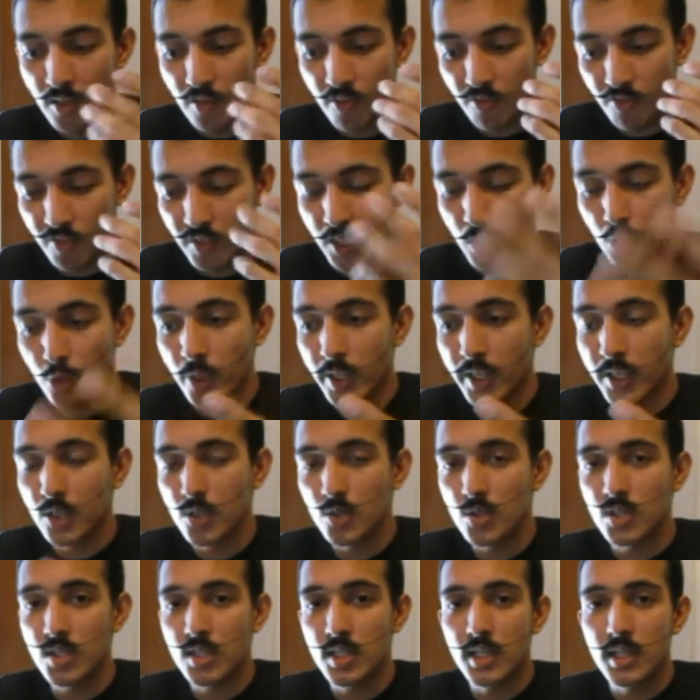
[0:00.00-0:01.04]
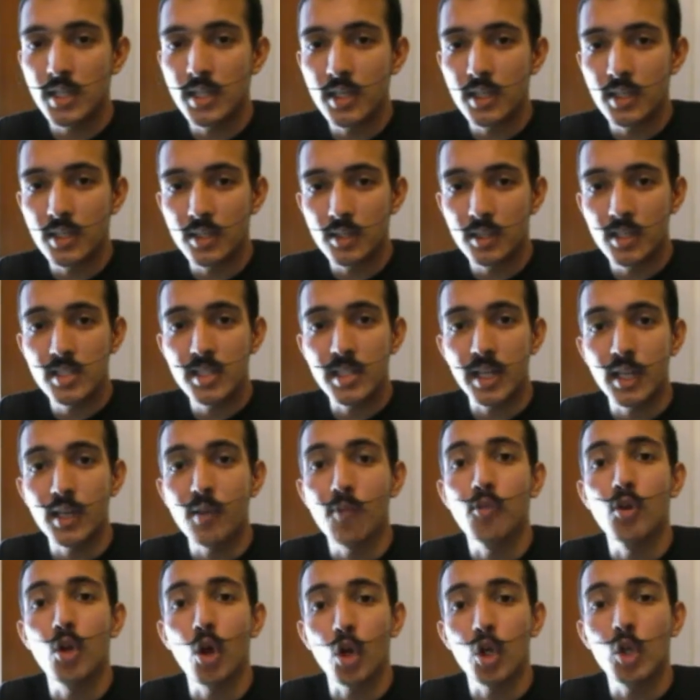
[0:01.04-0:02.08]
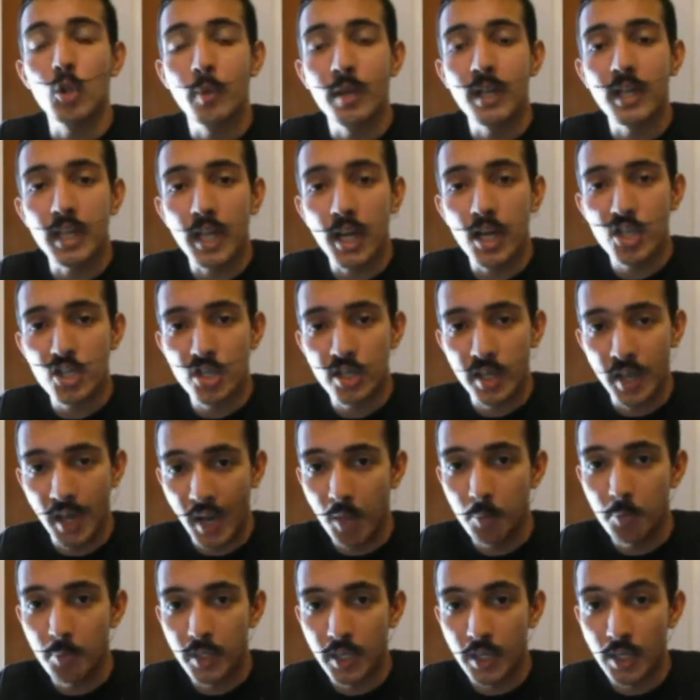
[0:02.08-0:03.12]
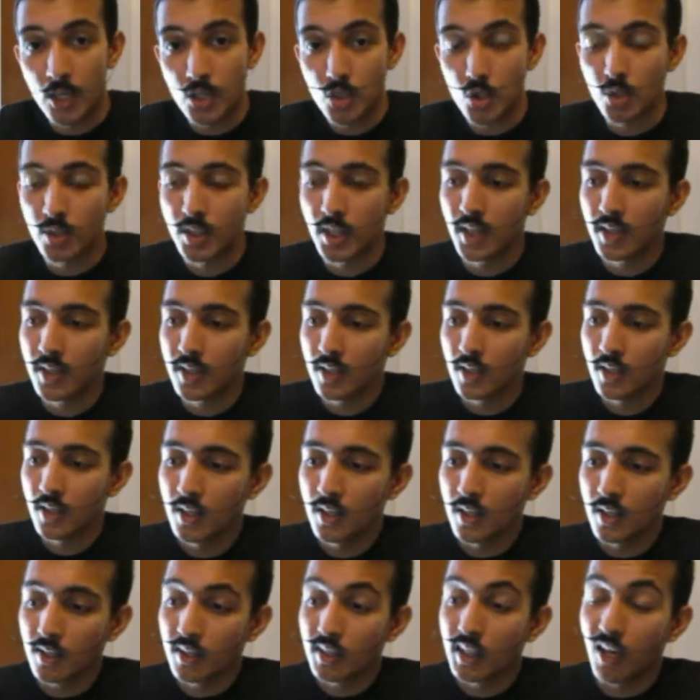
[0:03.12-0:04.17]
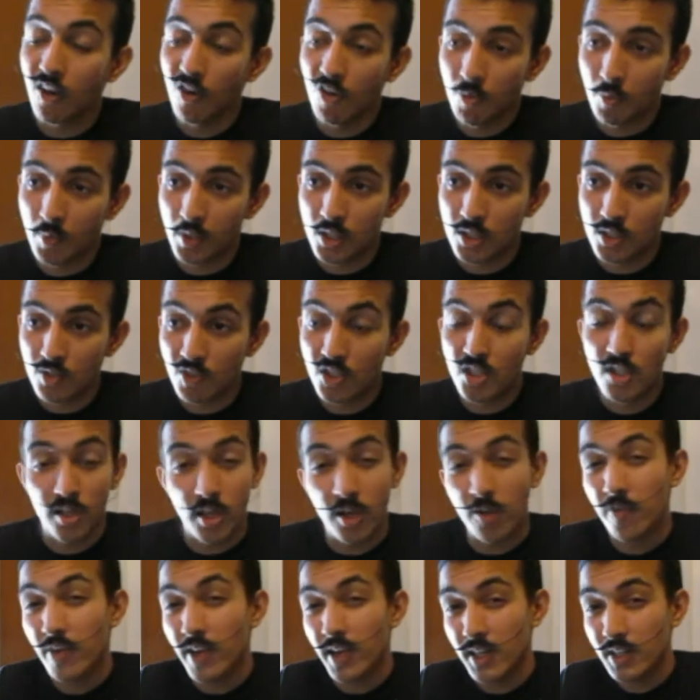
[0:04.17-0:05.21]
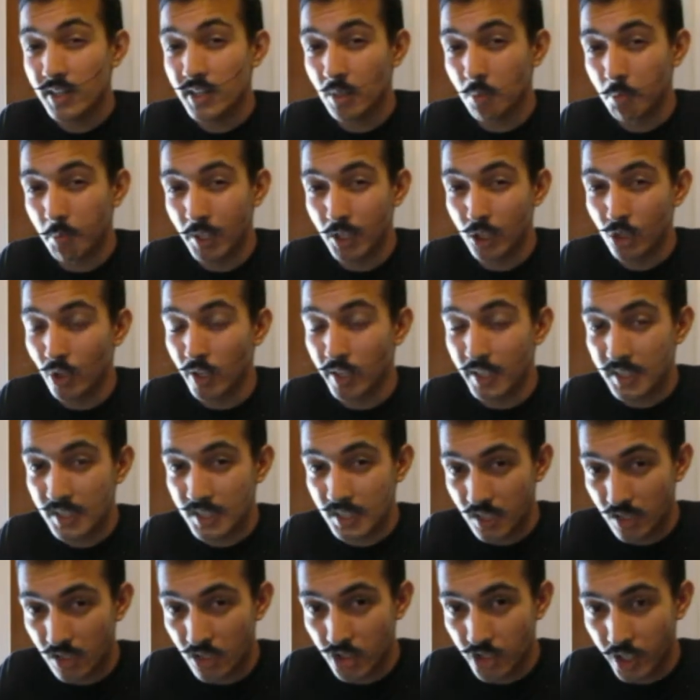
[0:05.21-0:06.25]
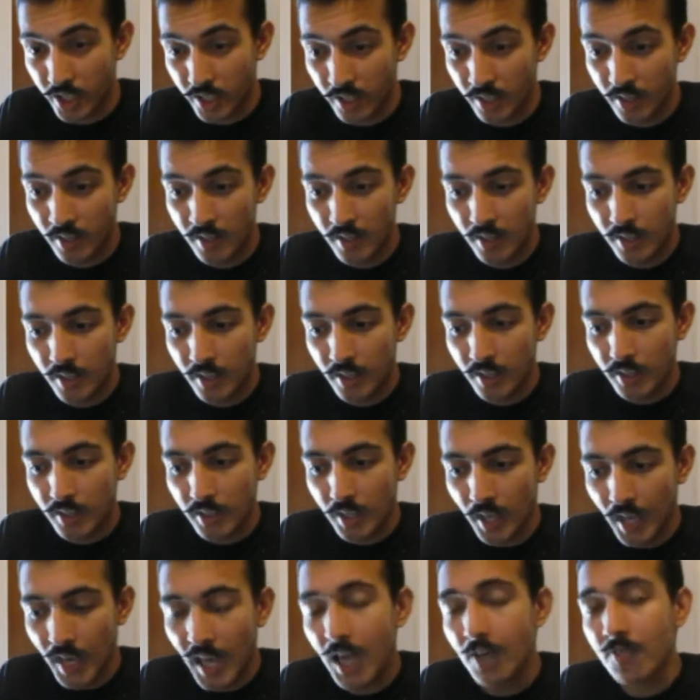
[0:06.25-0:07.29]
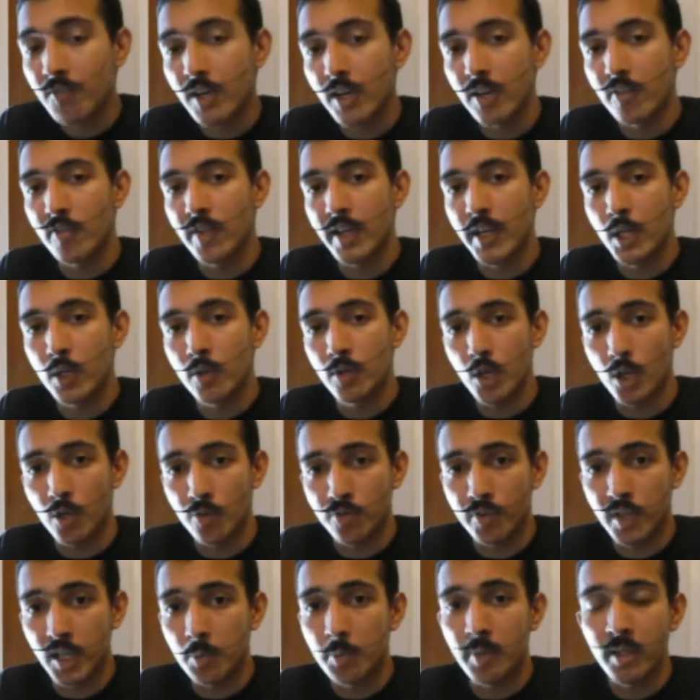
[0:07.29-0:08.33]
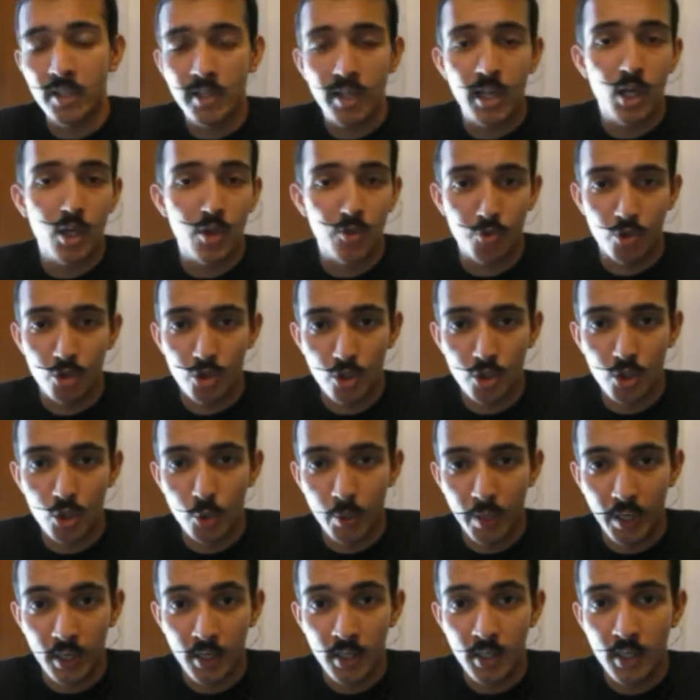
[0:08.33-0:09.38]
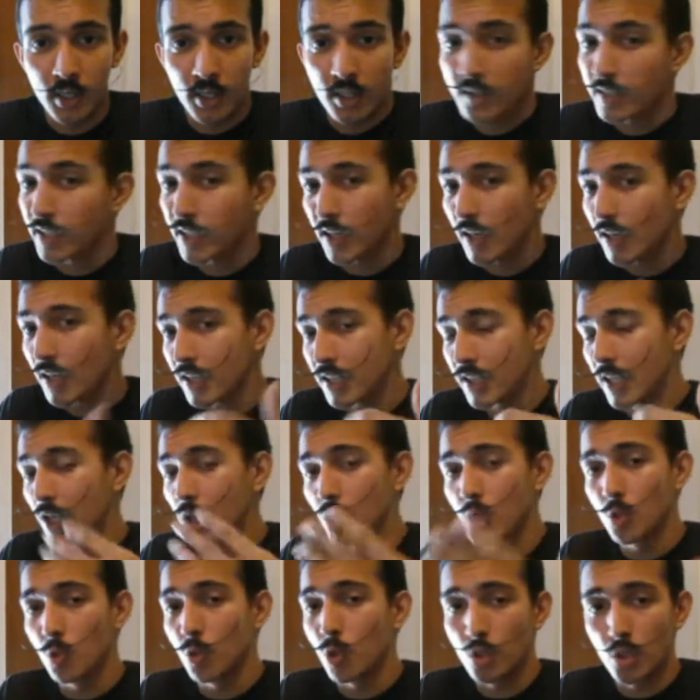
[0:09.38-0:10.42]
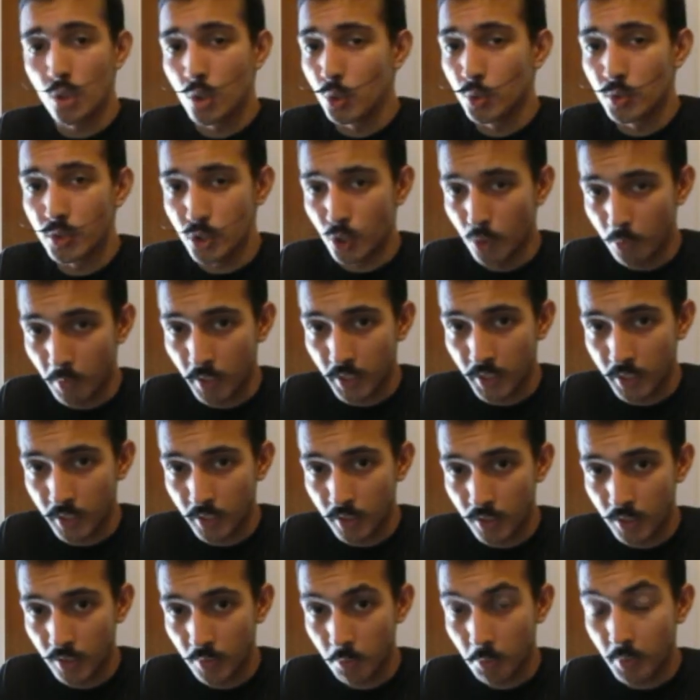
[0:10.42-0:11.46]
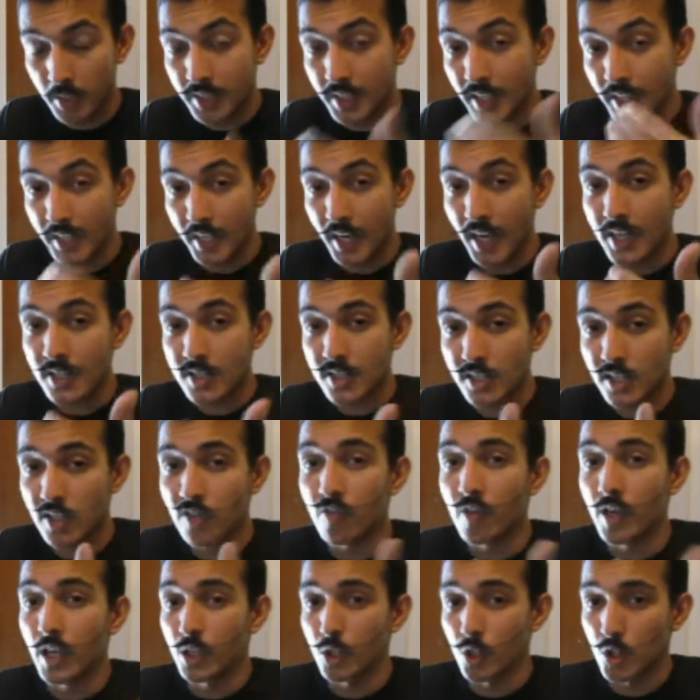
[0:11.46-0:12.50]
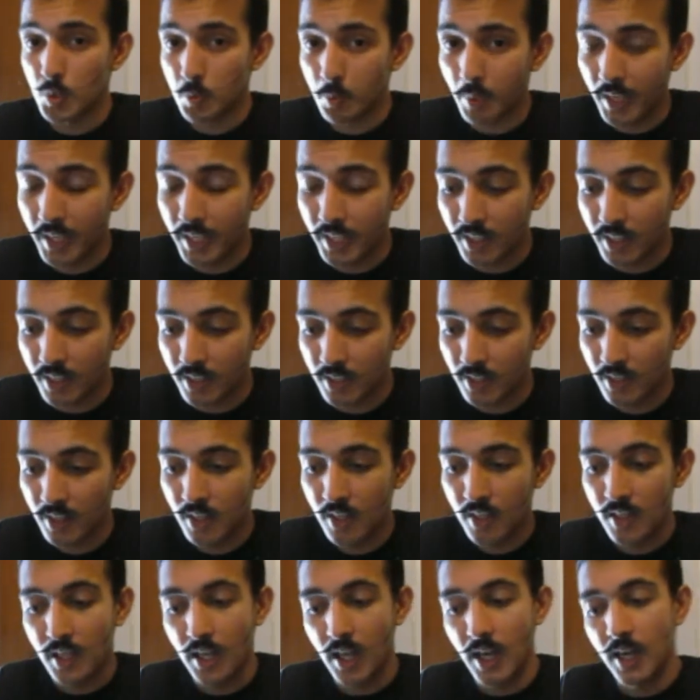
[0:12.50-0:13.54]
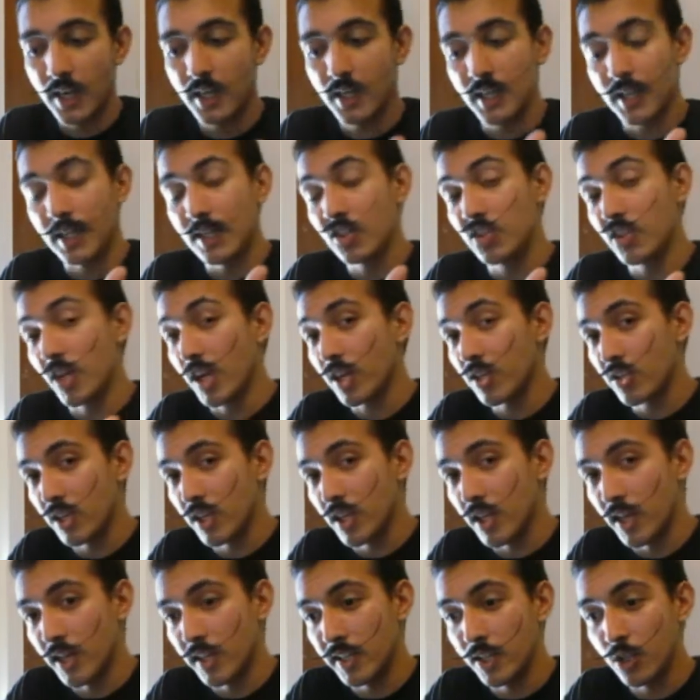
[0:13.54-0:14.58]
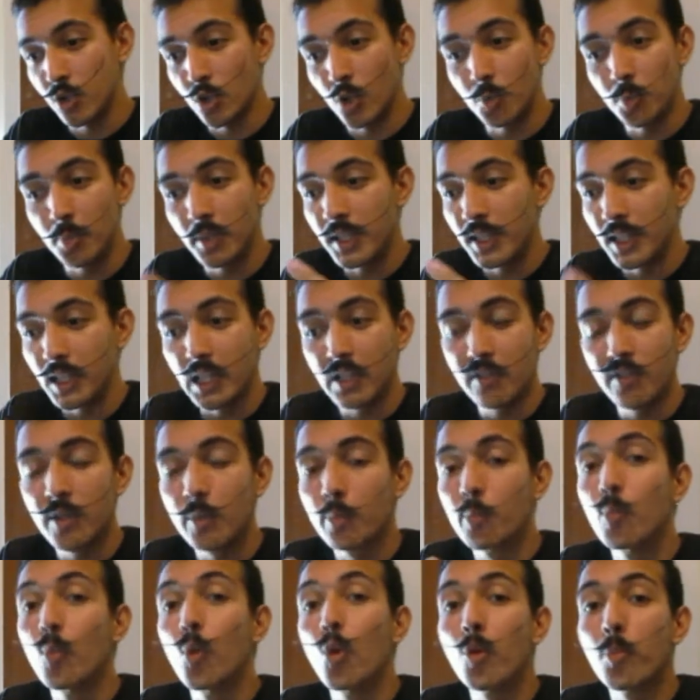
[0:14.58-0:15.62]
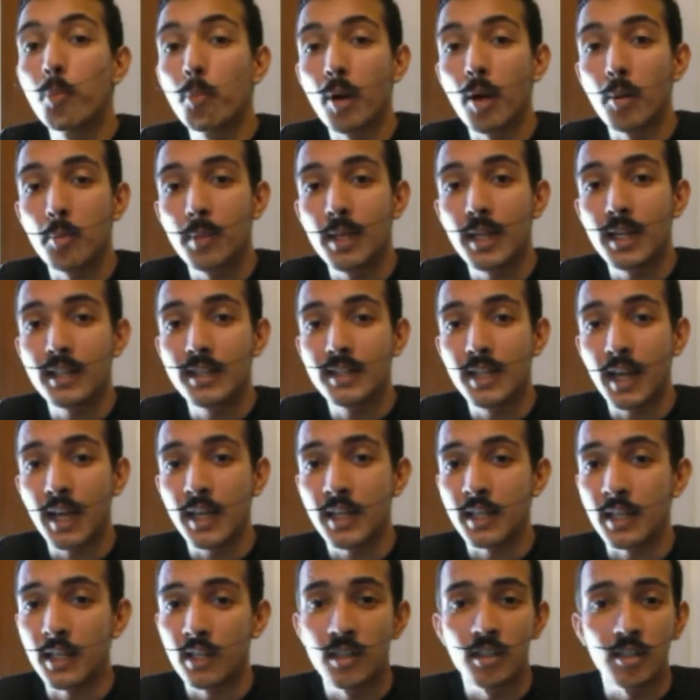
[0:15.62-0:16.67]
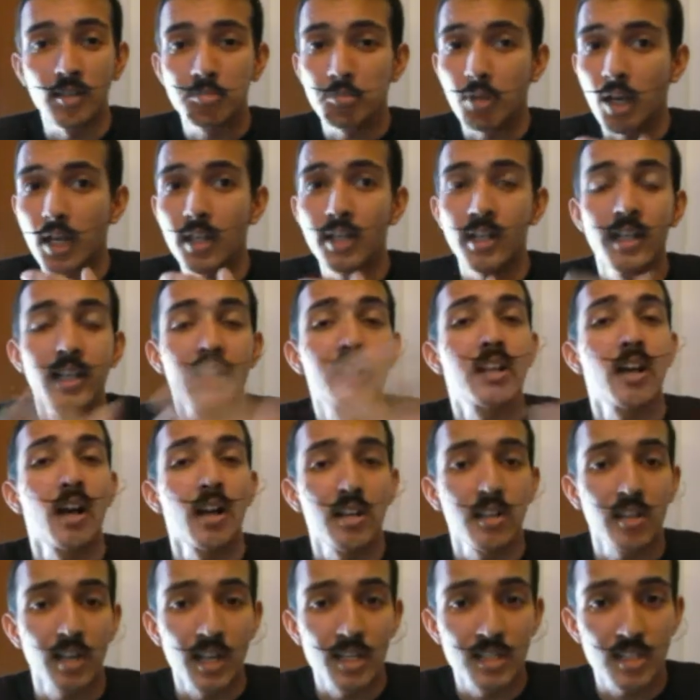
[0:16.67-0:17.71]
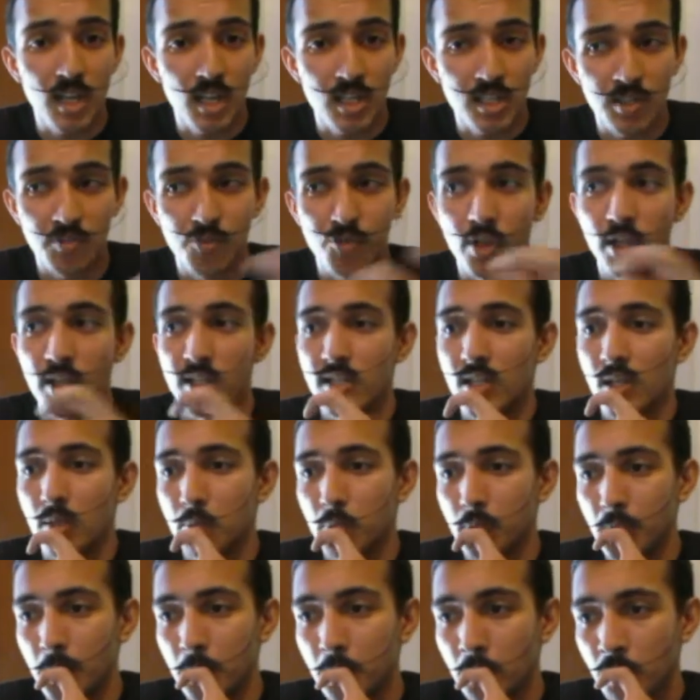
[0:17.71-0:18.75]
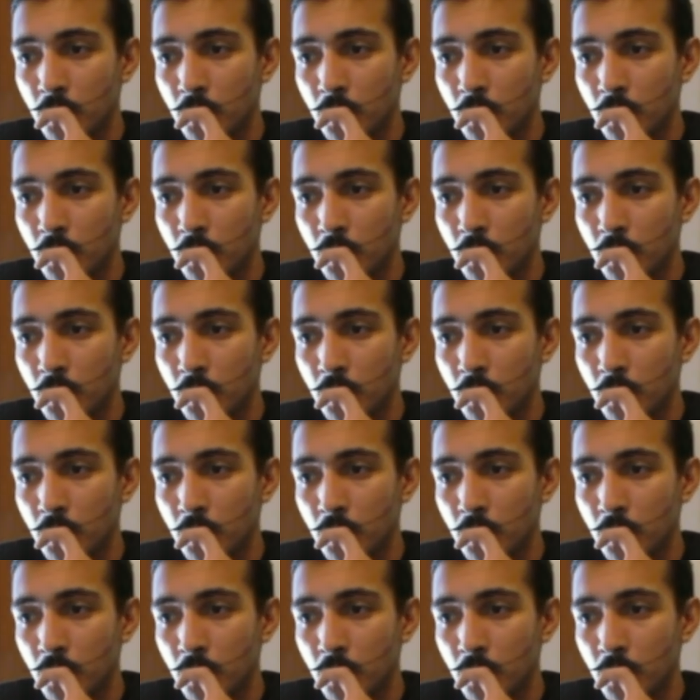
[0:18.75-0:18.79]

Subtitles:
we're going to see this kind of documentation happening so that governments, which are aware that Bitcoin is surging, have a way of keeping track of what you're doing. They can't tell you what to do with your money, but they can see where you're spending it. And in that regard, it could be even more public than a credit card transaction, for example.